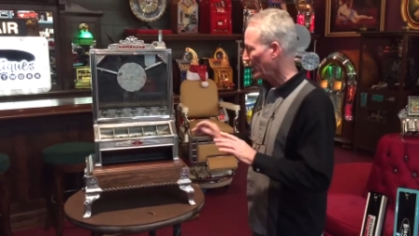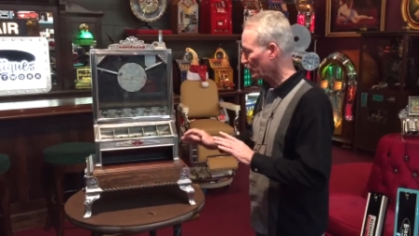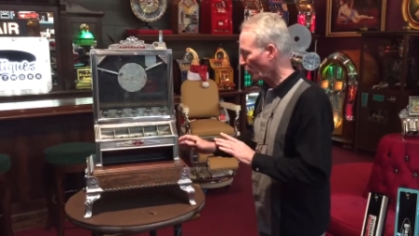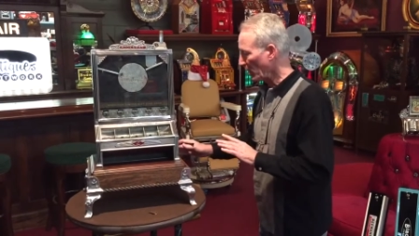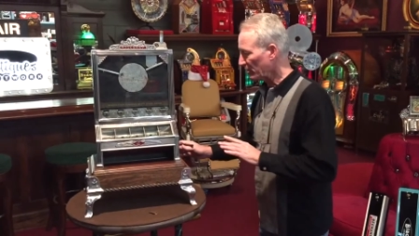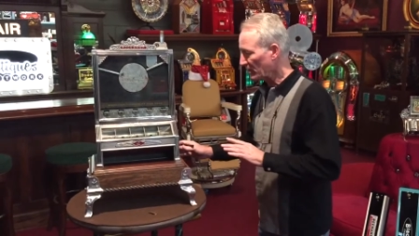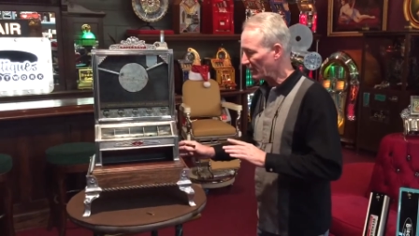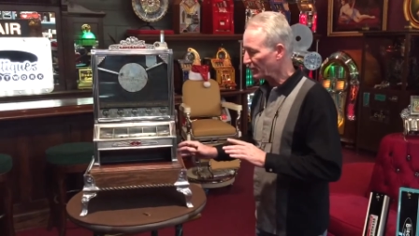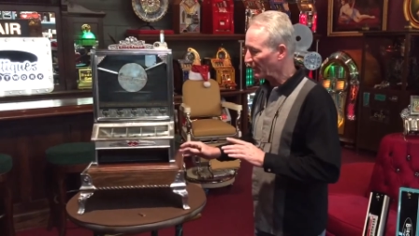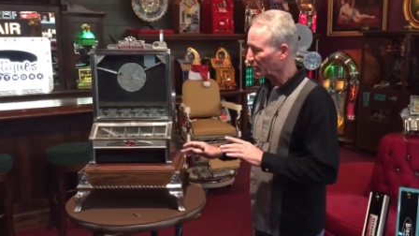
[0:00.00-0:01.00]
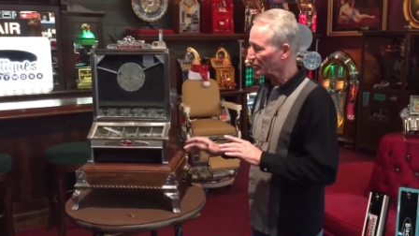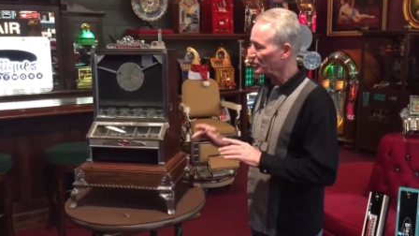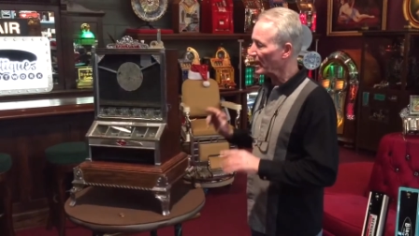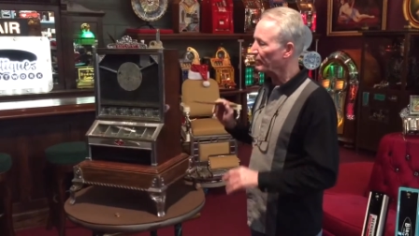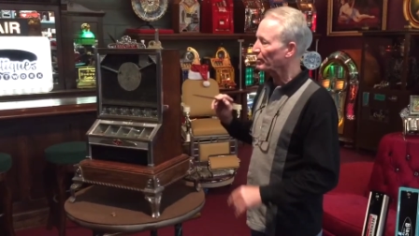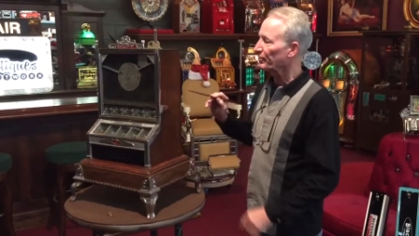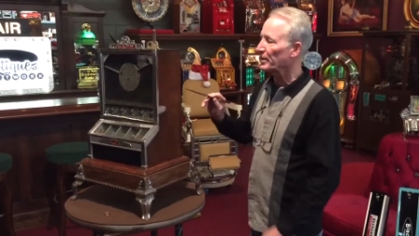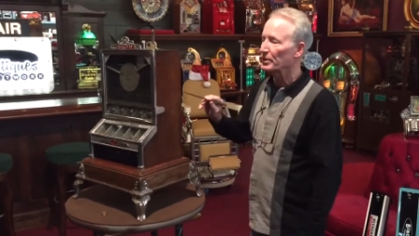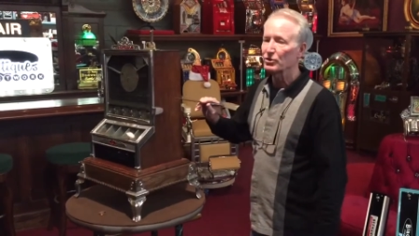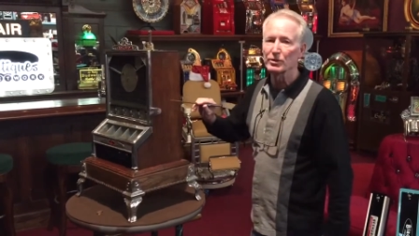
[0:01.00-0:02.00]
As well as I was able to save the
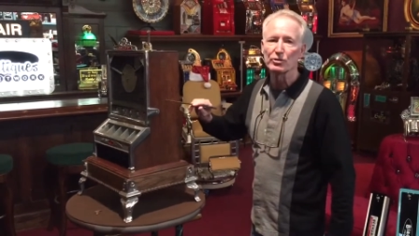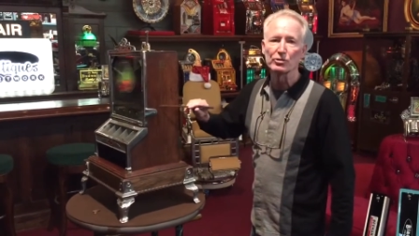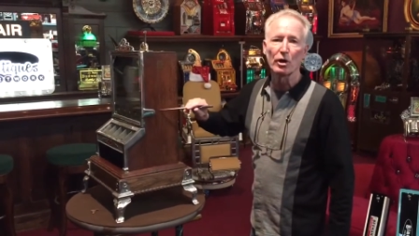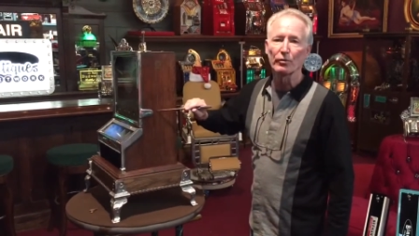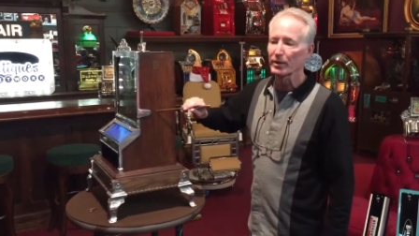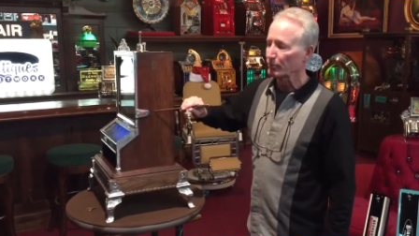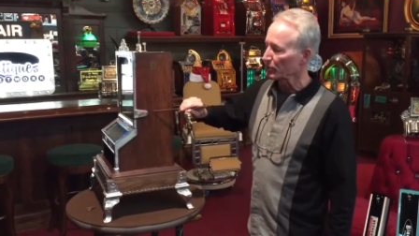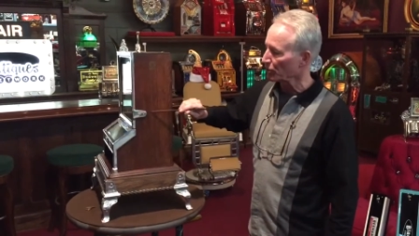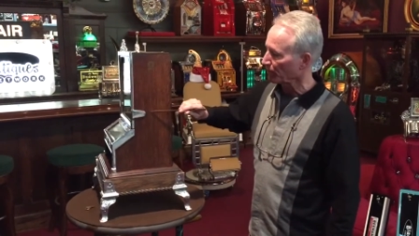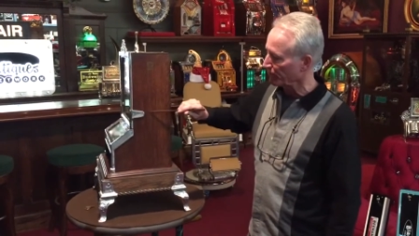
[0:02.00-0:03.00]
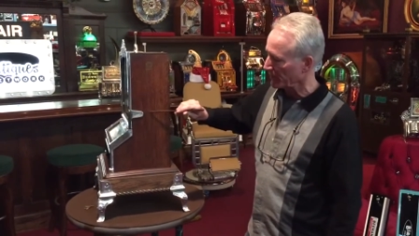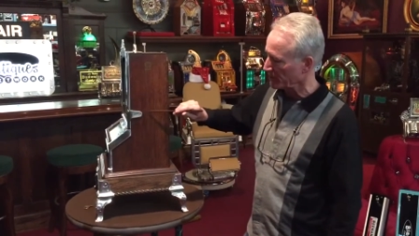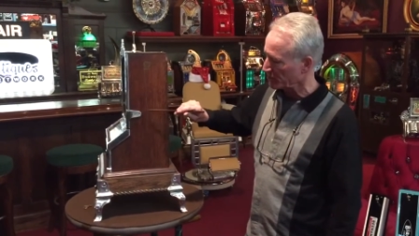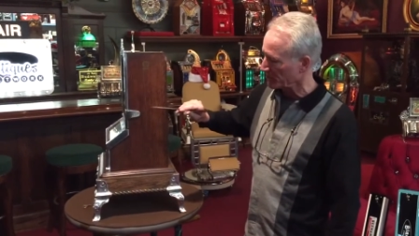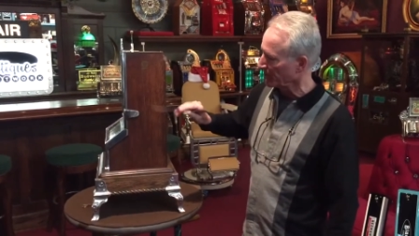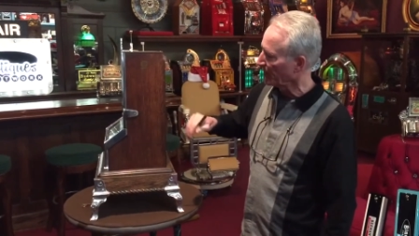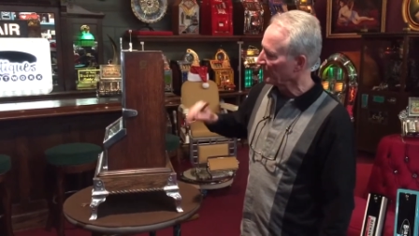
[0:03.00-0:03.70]
finish. This is all the original finish.